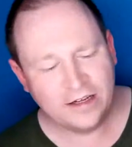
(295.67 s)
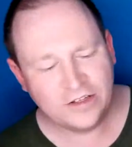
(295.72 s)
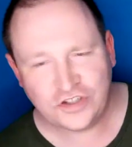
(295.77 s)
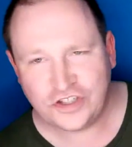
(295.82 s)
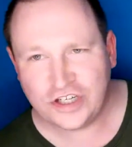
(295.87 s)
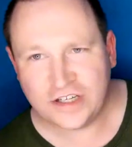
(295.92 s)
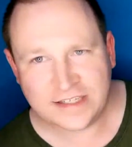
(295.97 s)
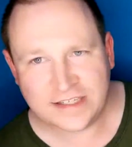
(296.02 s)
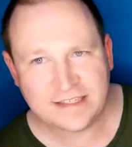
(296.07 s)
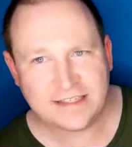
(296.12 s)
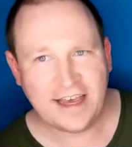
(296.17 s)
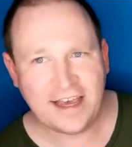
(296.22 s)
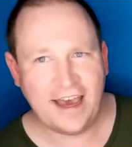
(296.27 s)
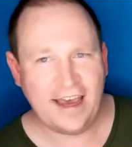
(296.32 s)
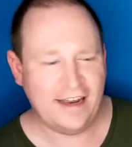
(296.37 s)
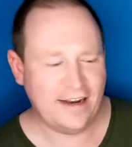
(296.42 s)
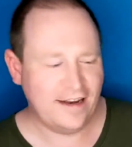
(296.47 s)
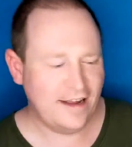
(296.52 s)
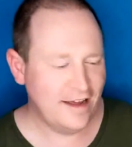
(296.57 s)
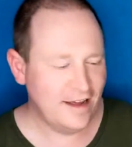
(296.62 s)
Just saying.
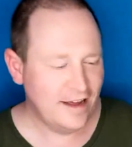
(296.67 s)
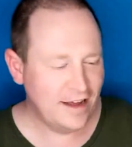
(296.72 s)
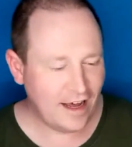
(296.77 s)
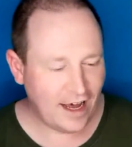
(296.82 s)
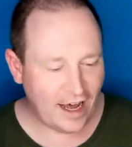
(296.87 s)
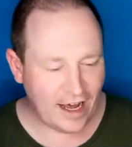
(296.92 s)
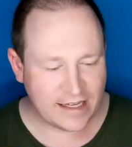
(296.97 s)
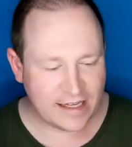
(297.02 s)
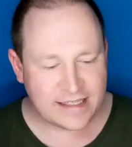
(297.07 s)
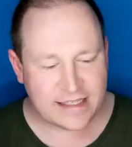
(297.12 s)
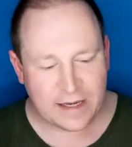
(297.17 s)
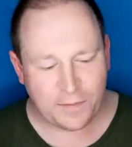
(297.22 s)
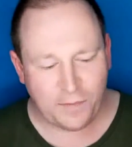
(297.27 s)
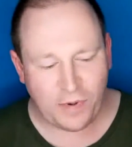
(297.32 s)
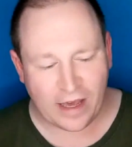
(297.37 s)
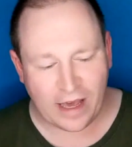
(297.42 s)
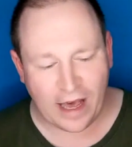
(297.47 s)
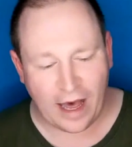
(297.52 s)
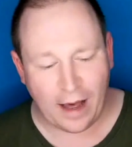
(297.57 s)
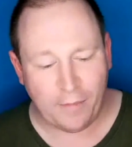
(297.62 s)
Uh,
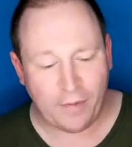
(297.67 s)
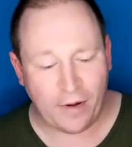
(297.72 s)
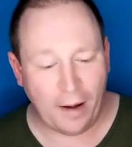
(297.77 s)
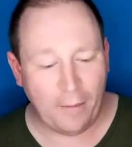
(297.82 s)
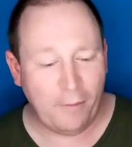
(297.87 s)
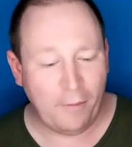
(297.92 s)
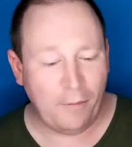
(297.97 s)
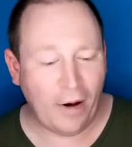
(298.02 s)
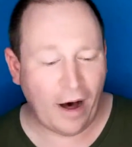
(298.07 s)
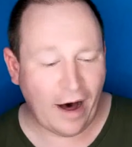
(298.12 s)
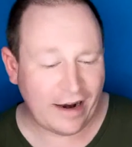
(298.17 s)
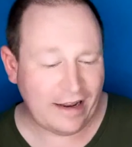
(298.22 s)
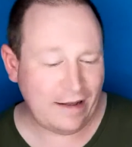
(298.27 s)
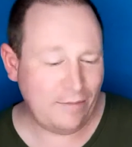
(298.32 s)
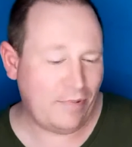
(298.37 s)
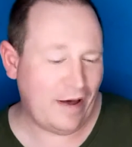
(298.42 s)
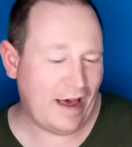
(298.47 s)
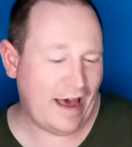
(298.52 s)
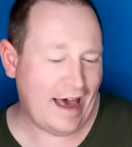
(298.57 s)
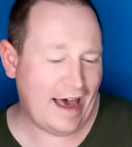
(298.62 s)
zipping up a body
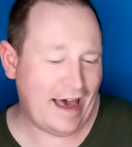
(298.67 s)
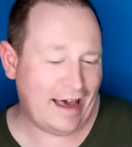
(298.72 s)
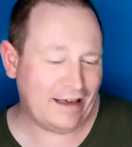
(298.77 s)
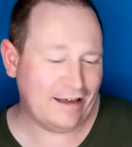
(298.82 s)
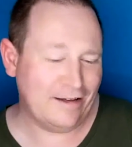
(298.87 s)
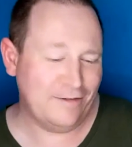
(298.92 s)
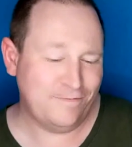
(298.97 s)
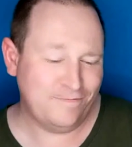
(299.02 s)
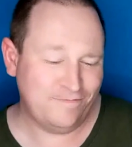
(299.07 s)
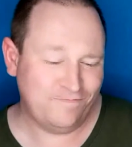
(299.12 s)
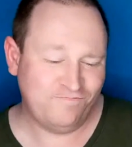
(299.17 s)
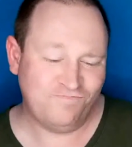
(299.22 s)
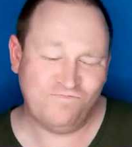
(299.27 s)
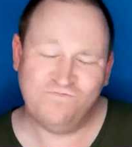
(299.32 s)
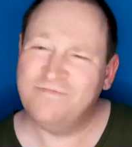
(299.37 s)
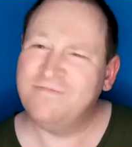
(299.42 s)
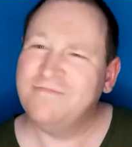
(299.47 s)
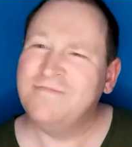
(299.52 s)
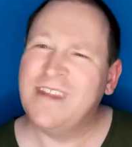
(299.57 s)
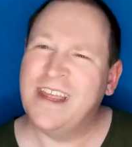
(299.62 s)
bag
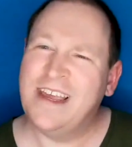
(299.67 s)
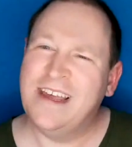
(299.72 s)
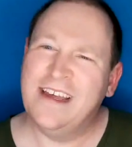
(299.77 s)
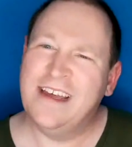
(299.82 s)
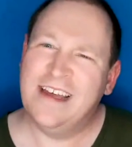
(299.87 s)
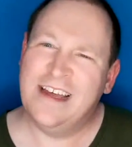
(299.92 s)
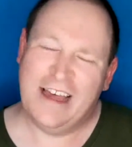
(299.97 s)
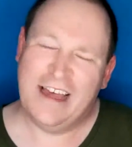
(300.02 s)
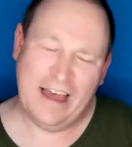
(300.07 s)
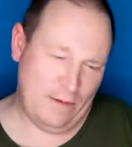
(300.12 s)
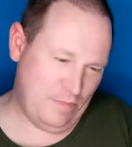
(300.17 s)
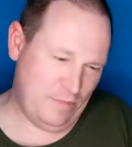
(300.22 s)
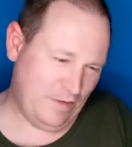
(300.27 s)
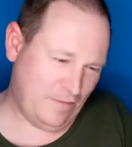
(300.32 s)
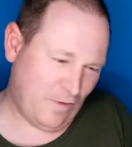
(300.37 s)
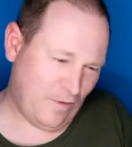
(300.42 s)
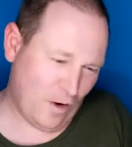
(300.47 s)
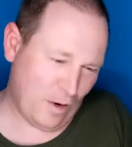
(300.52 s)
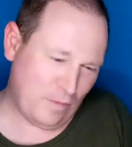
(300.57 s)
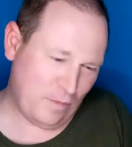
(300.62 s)

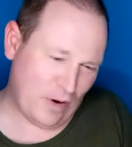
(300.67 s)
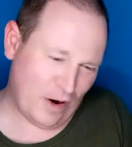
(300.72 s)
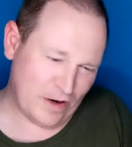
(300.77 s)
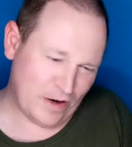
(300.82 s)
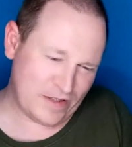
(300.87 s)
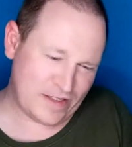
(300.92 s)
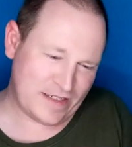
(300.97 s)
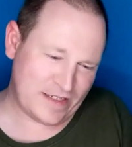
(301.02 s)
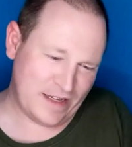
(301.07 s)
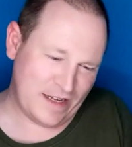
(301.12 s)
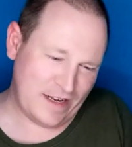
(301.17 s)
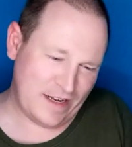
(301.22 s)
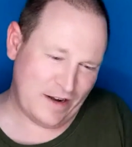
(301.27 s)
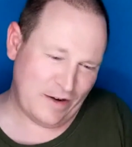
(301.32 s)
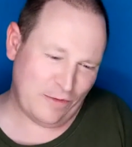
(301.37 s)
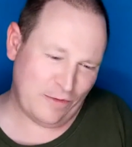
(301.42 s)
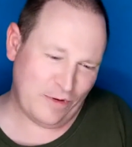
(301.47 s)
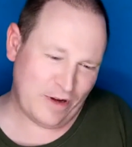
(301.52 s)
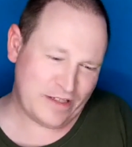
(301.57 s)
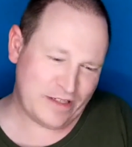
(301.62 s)
before a person
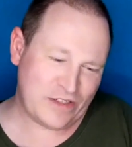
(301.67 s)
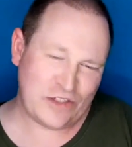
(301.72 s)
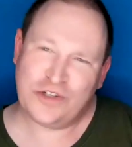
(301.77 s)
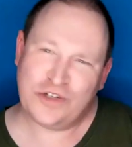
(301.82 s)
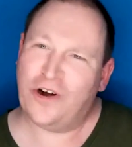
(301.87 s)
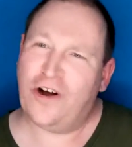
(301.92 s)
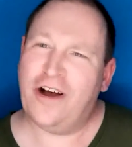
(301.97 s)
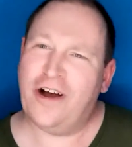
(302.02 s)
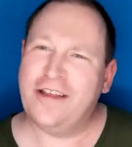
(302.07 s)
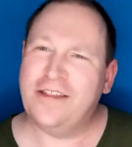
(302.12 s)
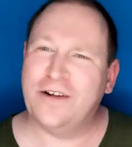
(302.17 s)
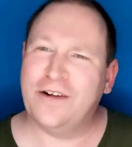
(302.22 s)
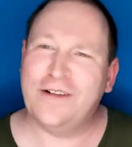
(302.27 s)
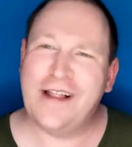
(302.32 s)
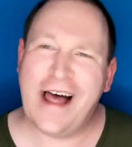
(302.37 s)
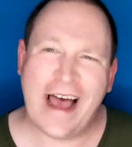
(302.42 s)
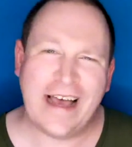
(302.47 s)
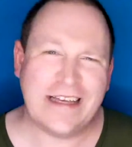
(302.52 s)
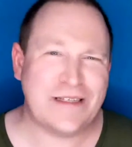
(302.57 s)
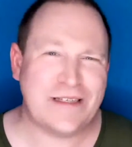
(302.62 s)
was drawing their
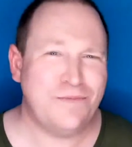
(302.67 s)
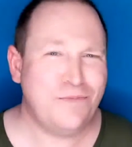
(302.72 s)
last